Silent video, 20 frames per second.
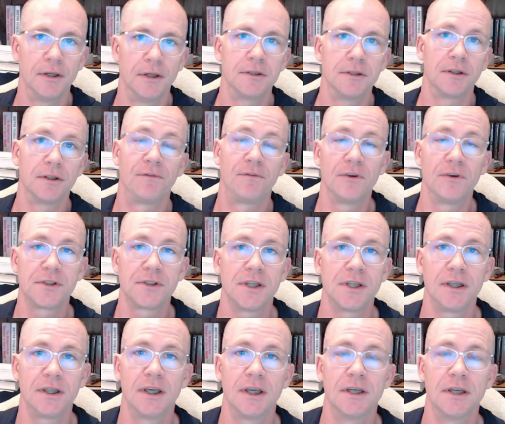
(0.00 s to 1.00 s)
So the first
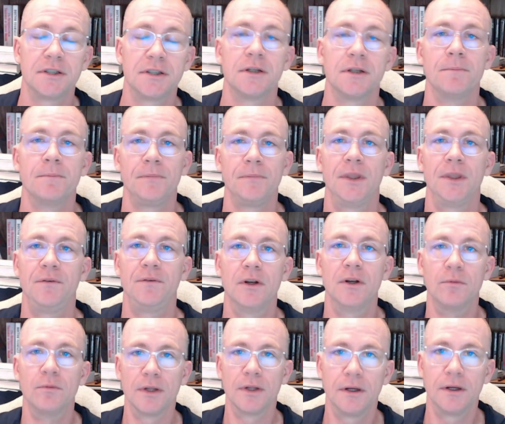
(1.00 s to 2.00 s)
thing is, if you
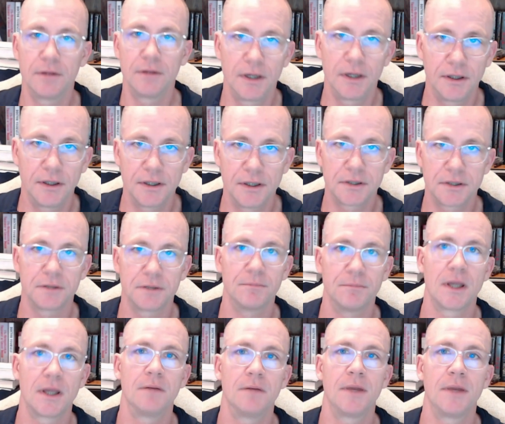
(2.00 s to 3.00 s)
don't want to do any of this
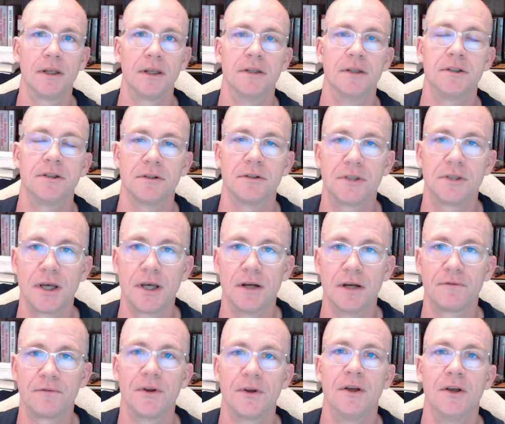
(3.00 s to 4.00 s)
miner maintenance
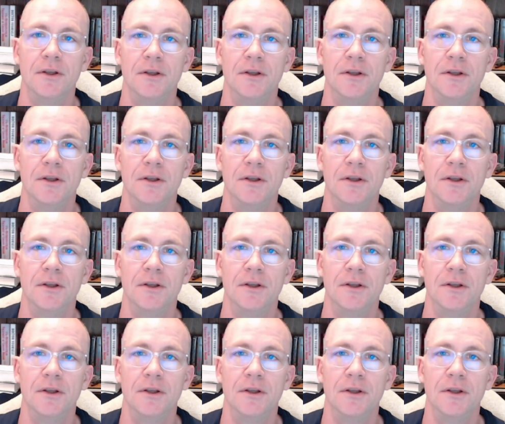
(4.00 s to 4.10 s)
yourself,